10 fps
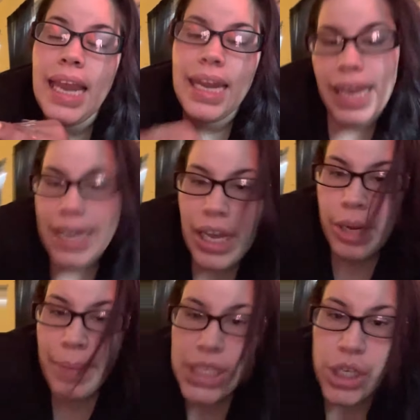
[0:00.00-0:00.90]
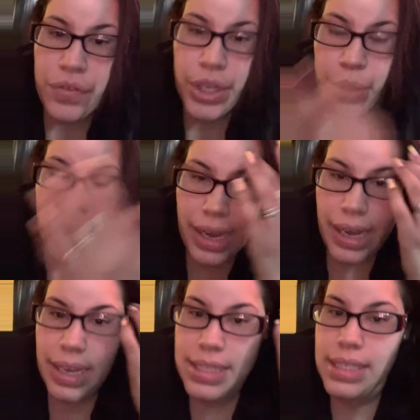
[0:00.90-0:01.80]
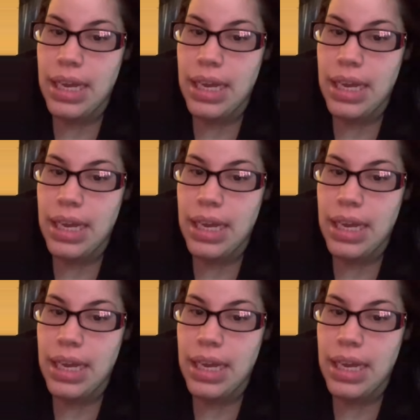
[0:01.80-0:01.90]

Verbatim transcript: laying out on my sofa you guys.